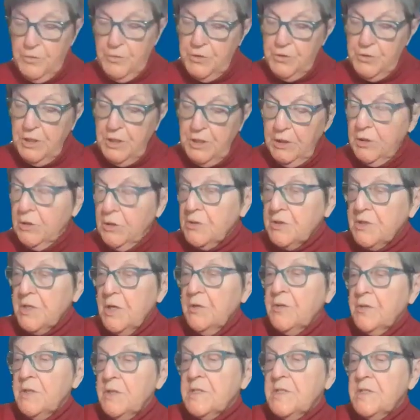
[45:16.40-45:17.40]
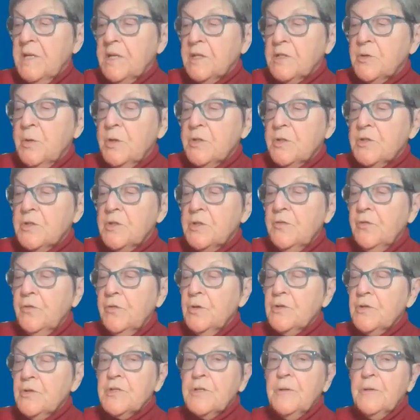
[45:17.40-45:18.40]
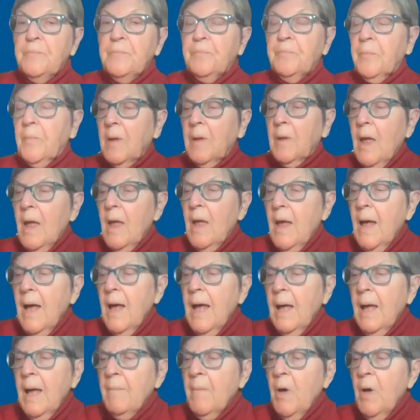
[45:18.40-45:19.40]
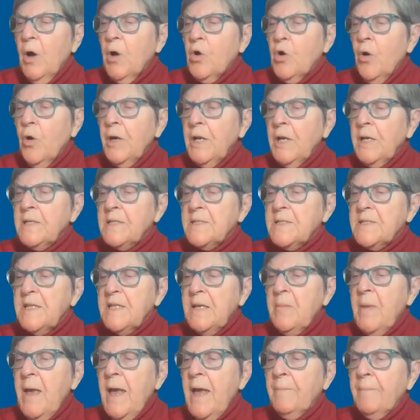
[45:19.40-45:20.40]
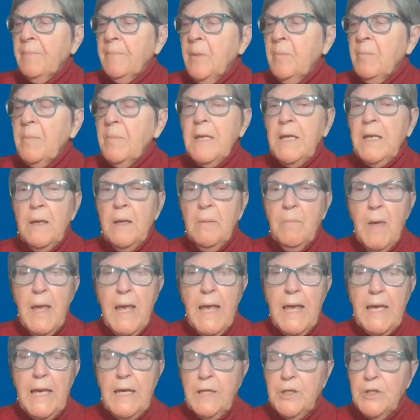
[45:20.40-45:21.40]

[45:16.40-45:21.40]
you. Gia, you'll start this next question first. According to CMAP, the median